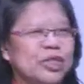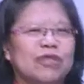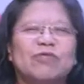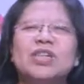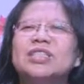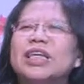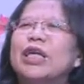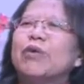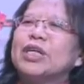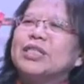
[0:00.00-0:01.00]
The first thing they're
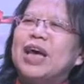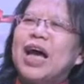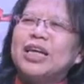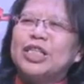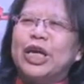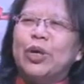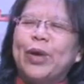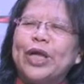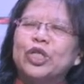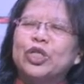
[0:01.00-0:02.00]
going to start is they're
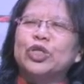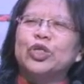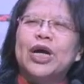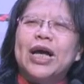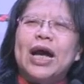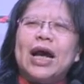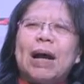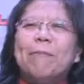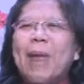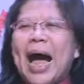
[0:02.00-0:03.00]
going to
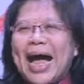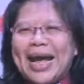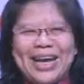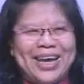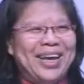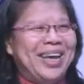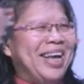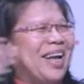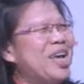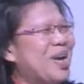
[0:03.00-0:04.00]
kampai.
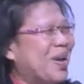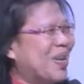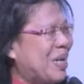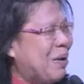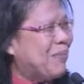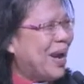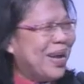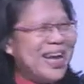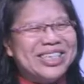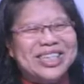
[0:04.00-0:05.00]
It's kampai,
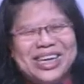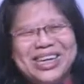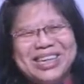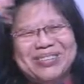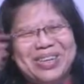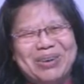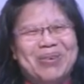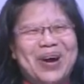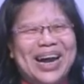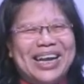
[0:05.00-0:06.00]
cheers with the
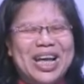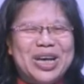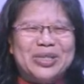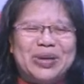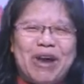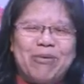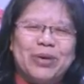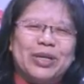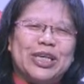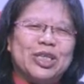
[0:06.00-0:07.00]
wine. So
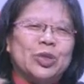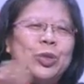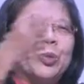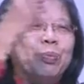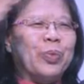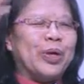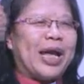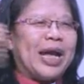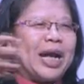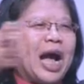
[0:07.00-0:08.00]
everybody just cook, okay,
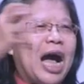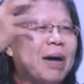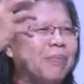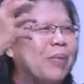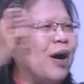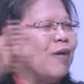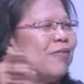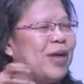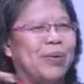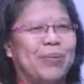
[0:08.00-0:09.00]
a cup of
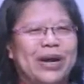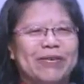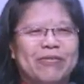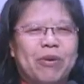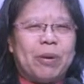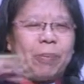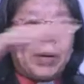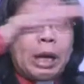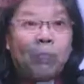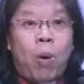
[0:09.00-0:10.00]
that wine from the
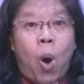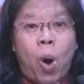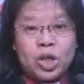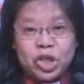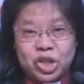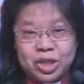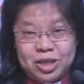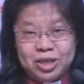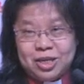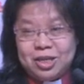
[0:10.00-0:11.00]
big pot.
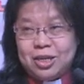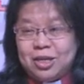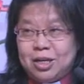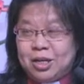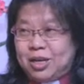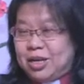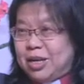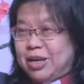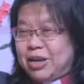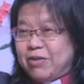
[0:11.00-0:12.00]

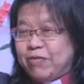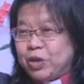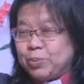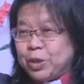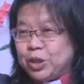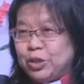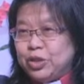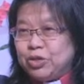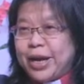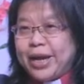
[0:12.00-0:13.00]
And then the first person to
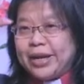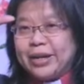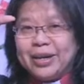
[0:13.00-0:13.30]
drink